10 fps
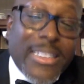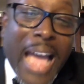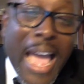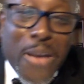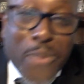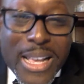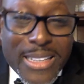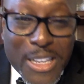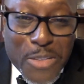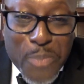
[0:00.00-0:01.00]
Dame
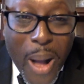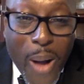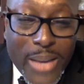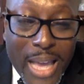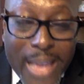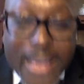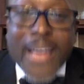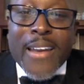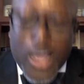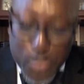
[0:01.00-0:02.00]
wins this ball game.
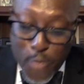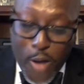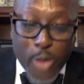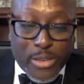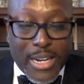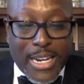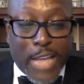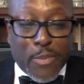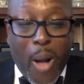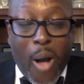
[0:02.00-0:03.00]
Let's move on to the
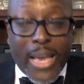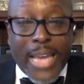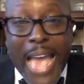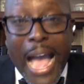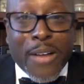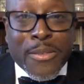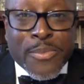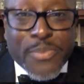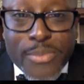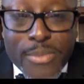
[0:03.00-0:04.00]
next ball game. Now,
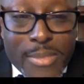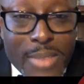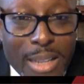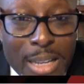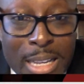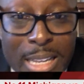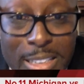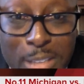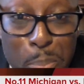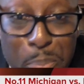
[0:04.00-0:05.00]

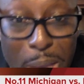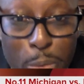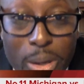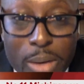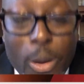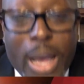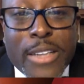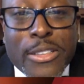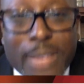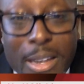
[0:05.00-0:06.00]
it's a big one, where
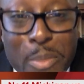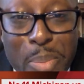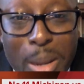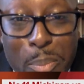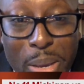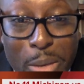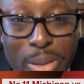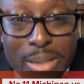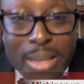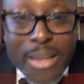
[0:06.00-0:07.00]
it should have been a big
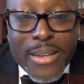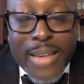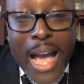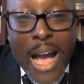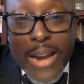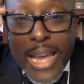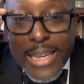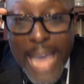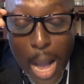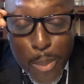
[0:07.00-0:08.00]
one, down at
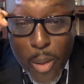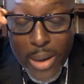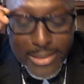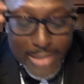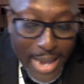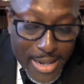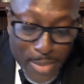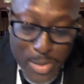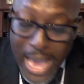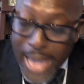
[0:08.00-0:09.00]
Cowboy
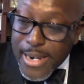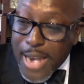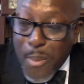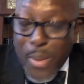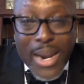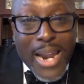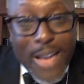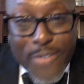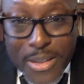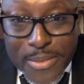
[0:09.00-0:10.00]
Stadium. Yeah, number
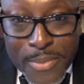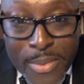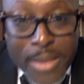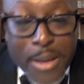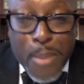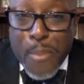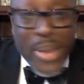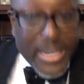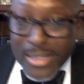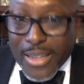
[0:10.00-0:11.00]
11,
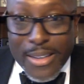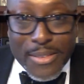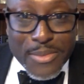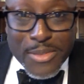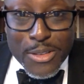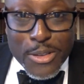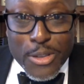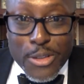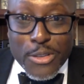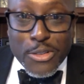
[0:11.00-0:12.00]
Michigan,
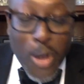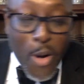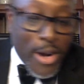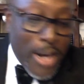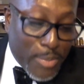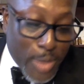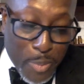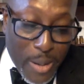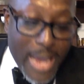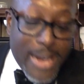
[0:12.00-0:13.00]
showing up to
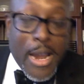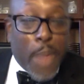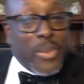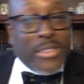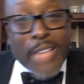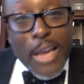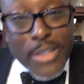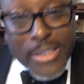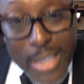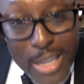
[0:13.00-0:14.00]
play number
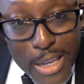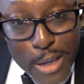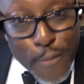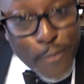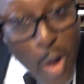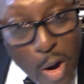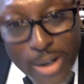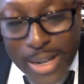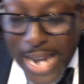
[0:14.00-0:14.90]
17, Florida.